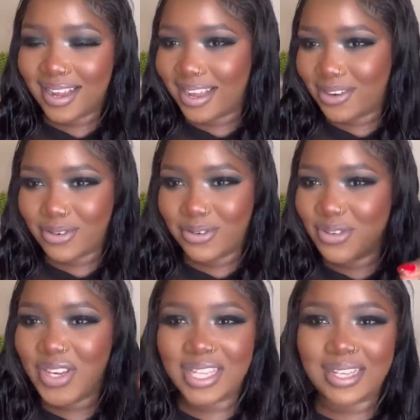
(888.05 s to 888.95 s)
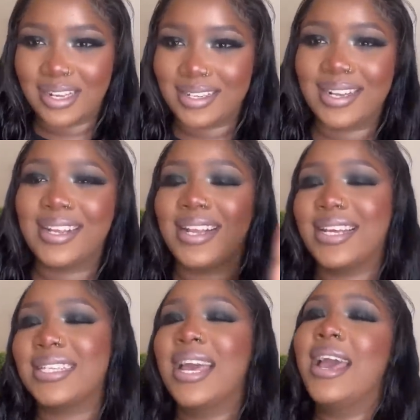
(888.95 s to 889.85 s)
I don't know, you guys can
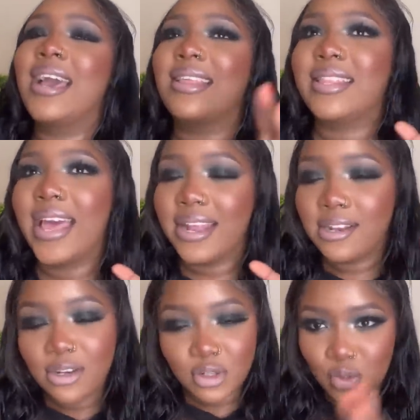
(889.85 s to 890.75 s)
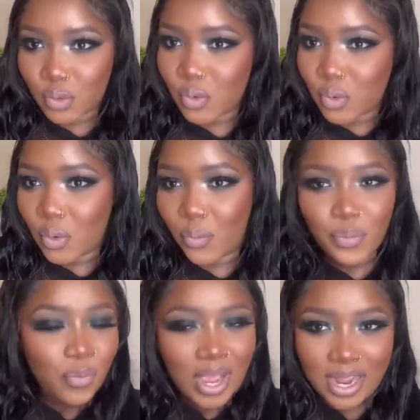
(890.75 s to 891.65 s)
calculate. And then
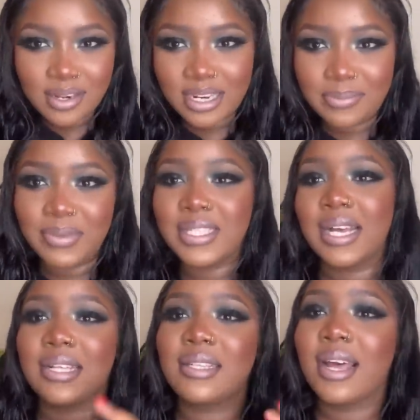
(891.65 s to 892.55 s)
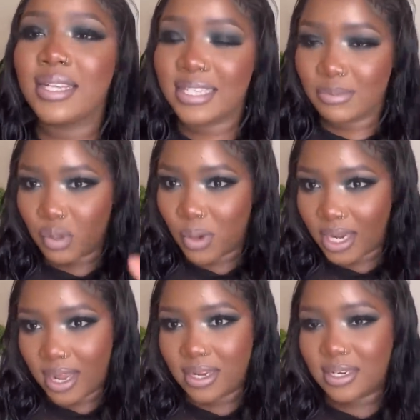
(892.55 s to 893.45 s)
200 meters times
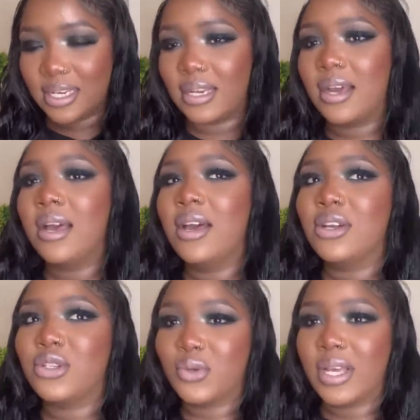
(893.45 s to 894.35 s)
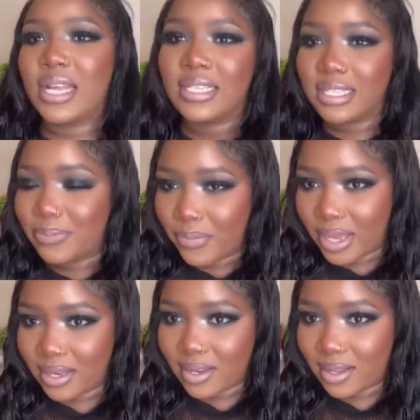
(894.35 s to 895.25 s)
100 to get it
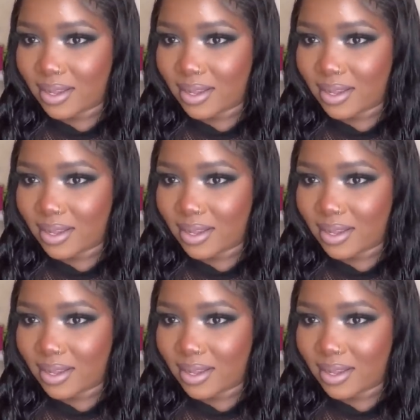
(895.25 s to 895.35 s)
made,